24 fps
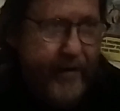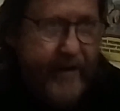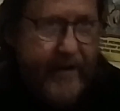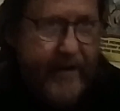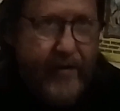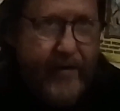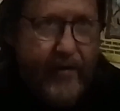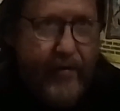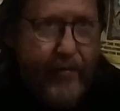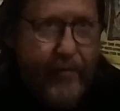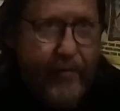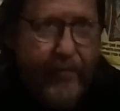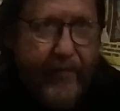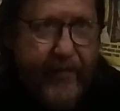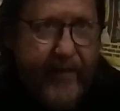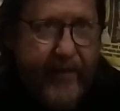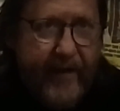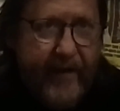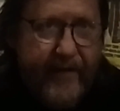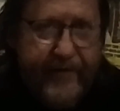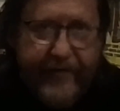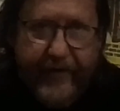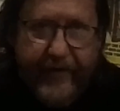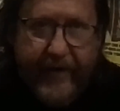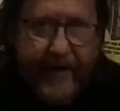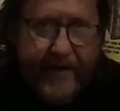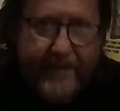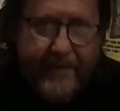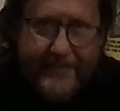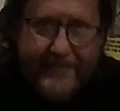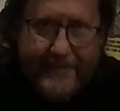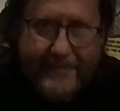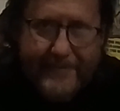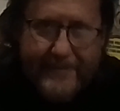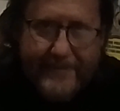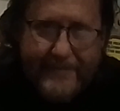They keep putting new
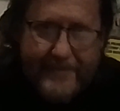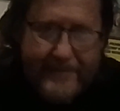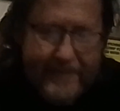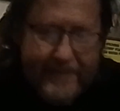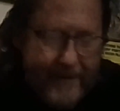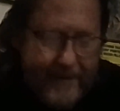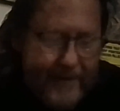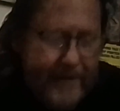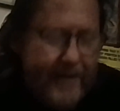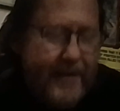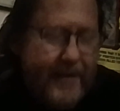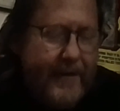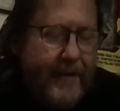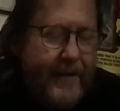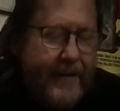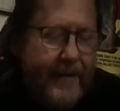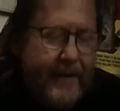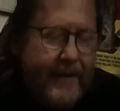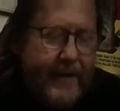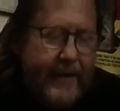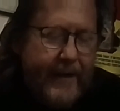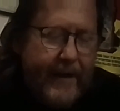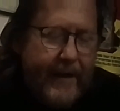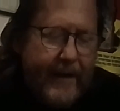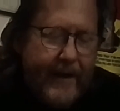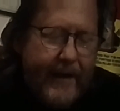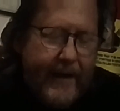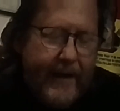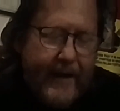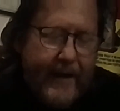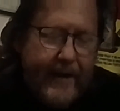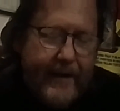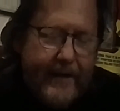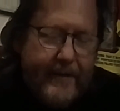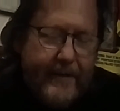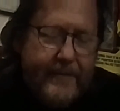things in it.
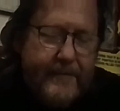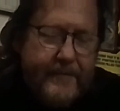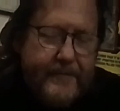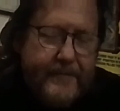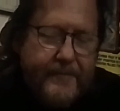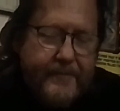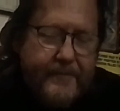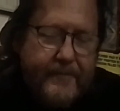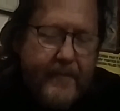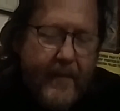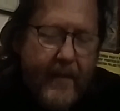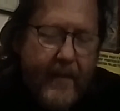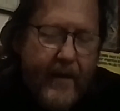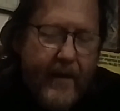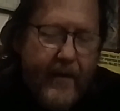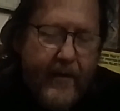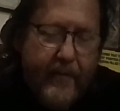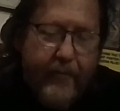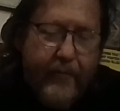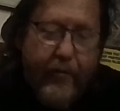Uh,